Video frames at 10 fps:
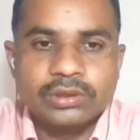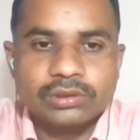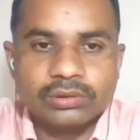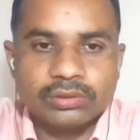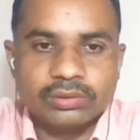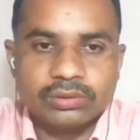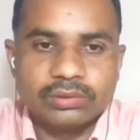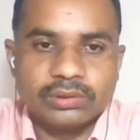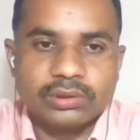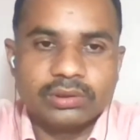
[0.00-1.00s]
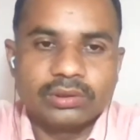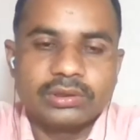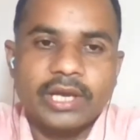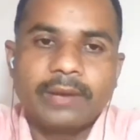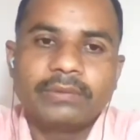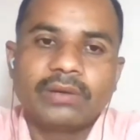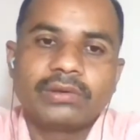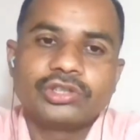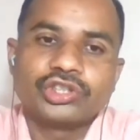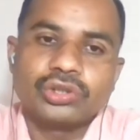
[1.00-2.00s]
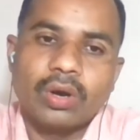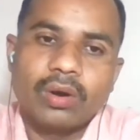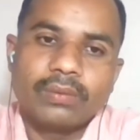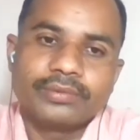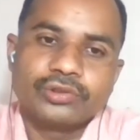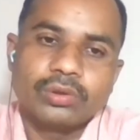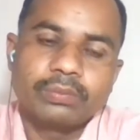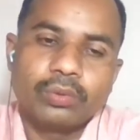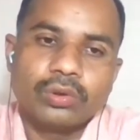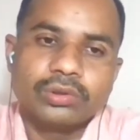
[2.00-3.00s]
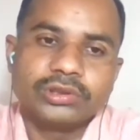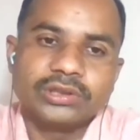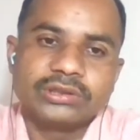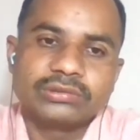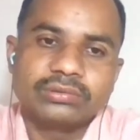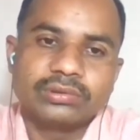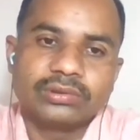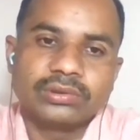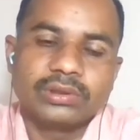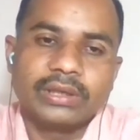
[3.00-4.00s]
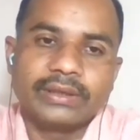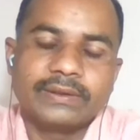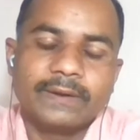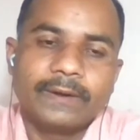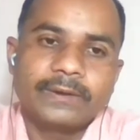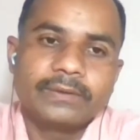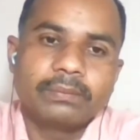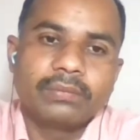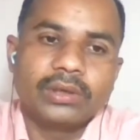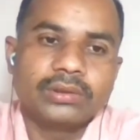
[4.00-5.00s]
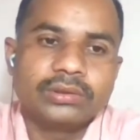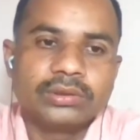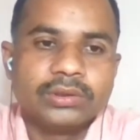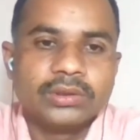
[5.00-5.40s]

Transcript: So time never stops or pauses or like that, but